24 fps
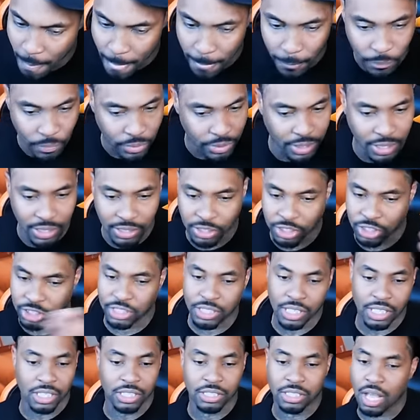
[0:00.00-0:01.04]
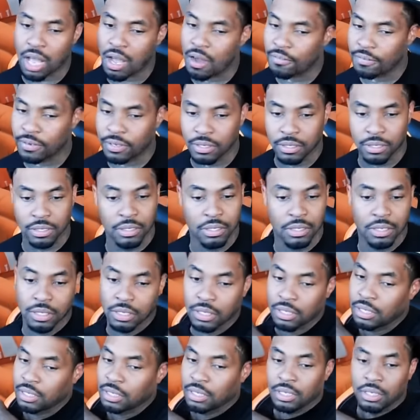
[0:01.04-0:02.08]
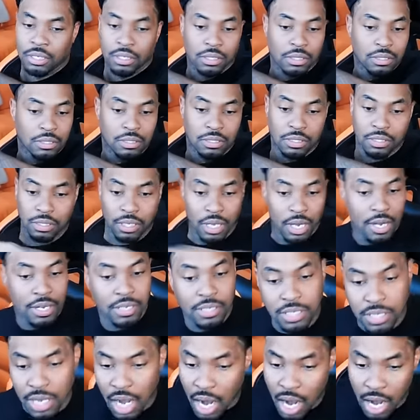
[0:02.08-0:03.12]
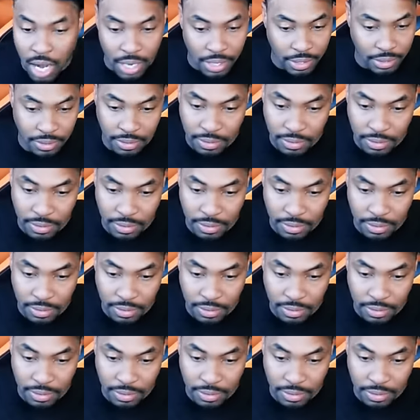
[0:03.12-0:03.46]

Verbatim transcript: When this shit is over, the year's gone.